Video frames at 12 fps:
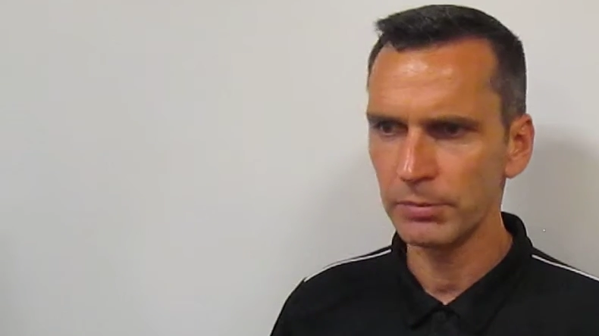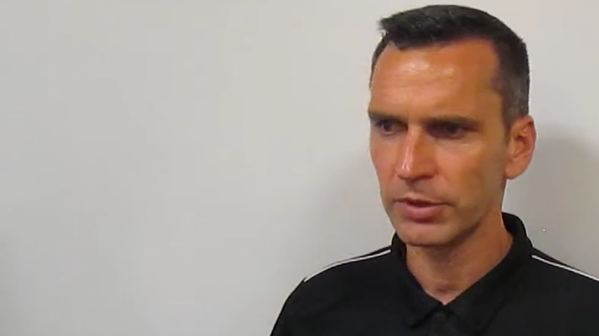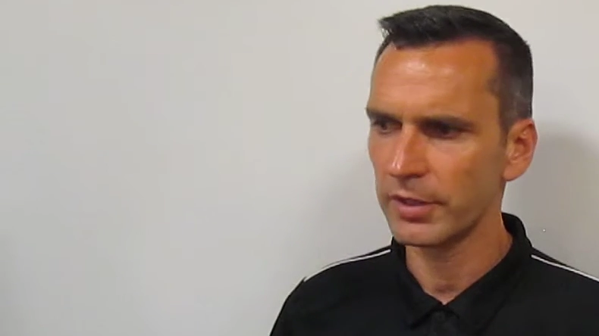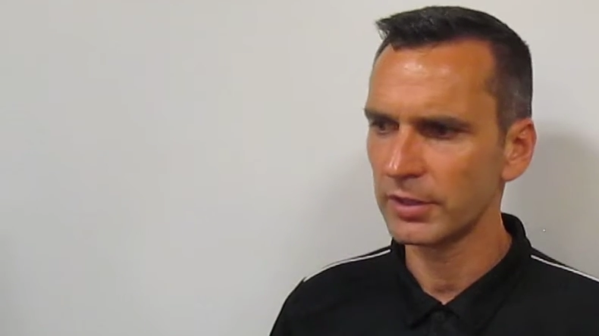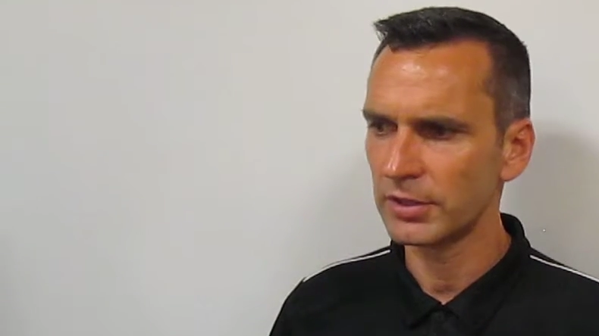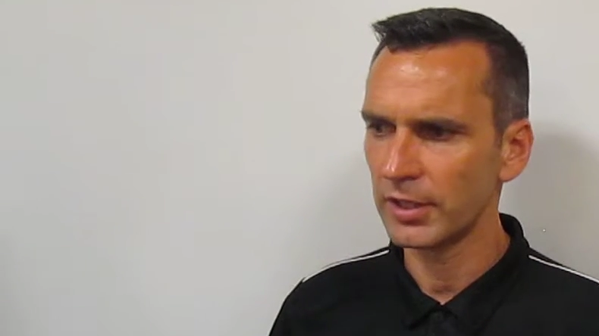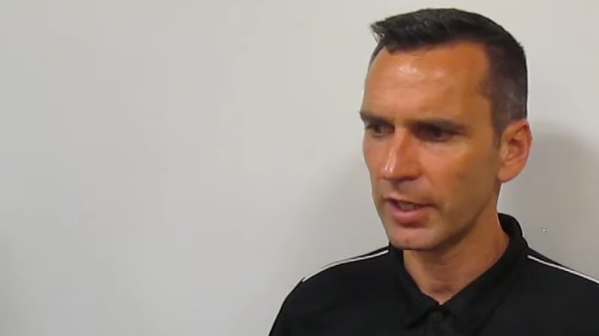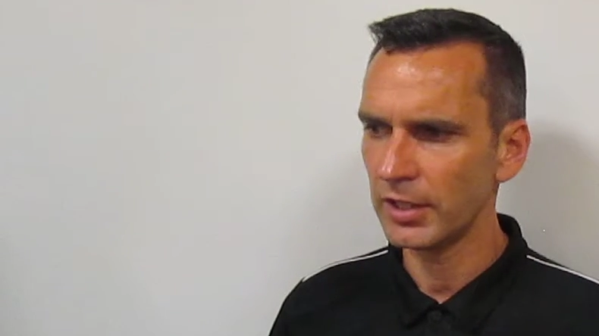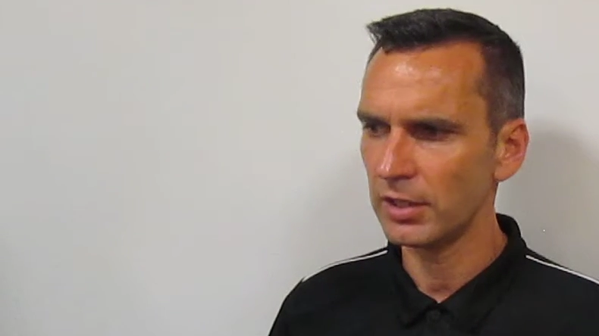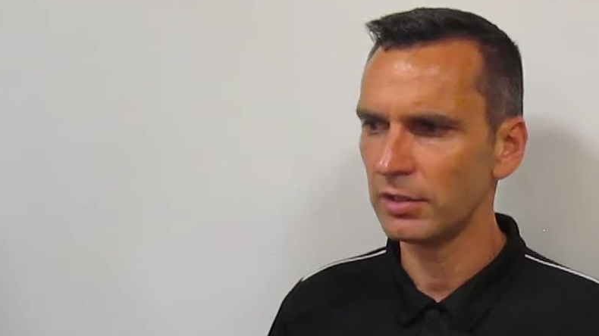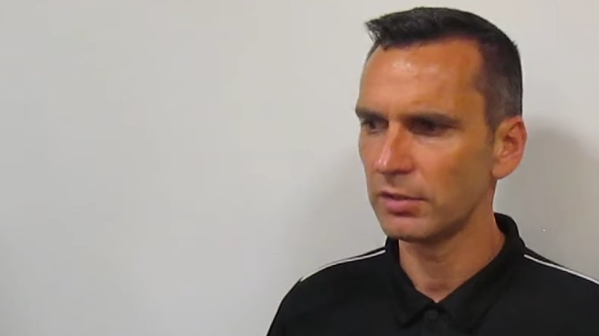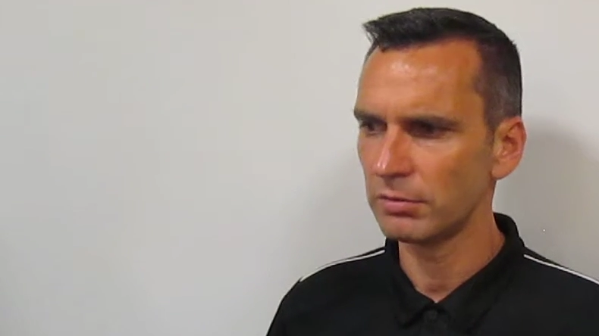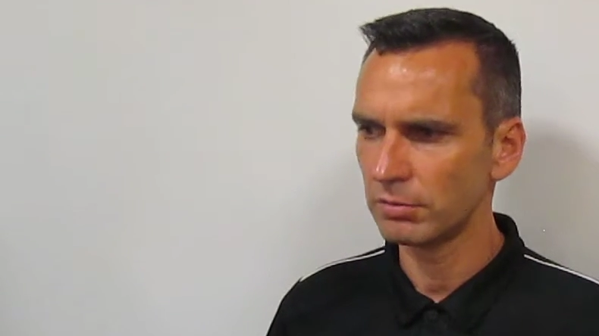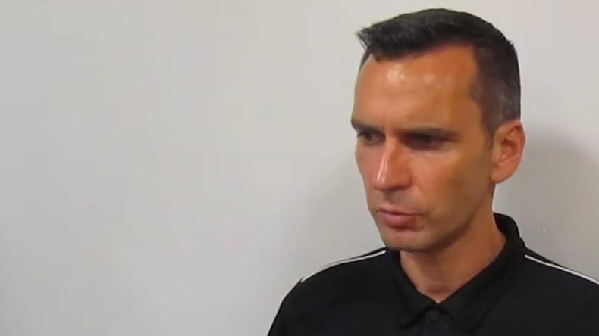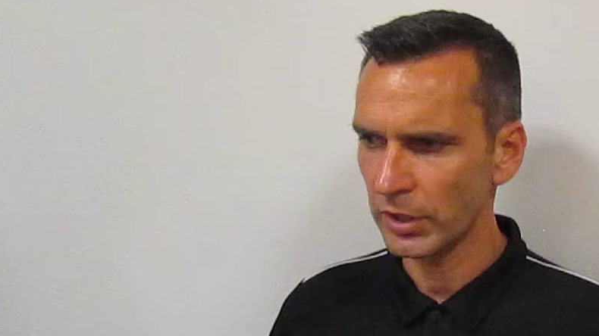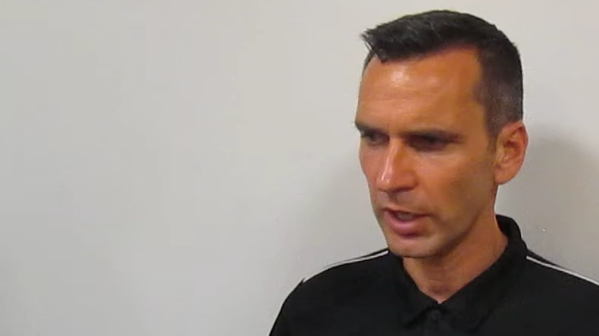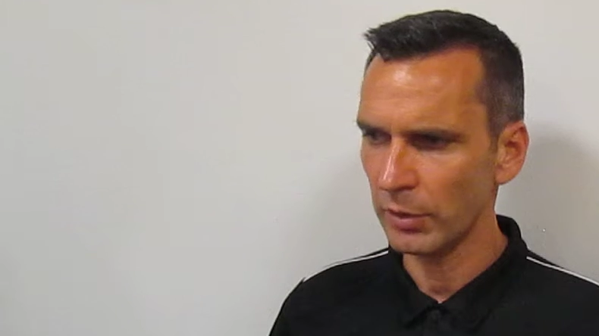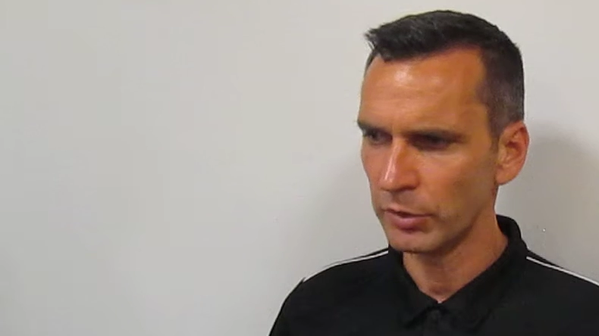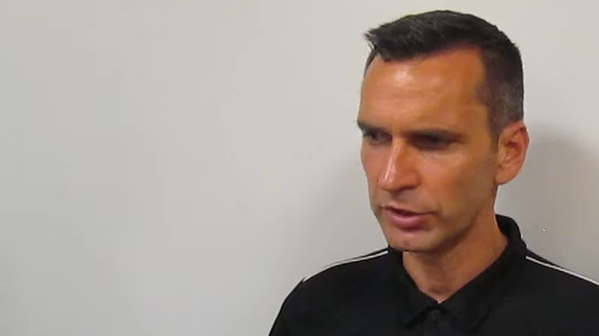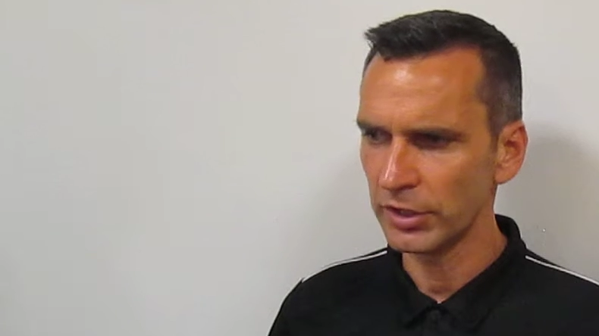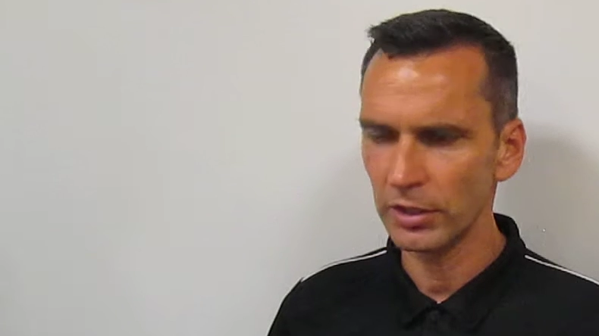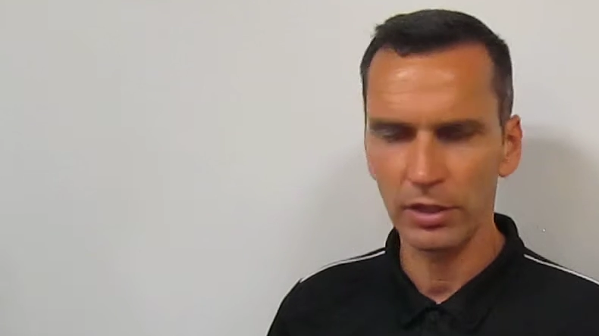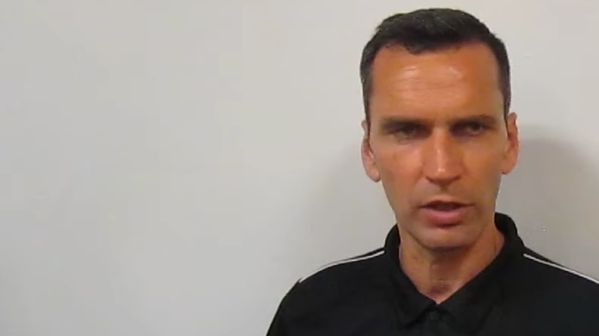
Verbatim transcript: I think tonight we get out of jail a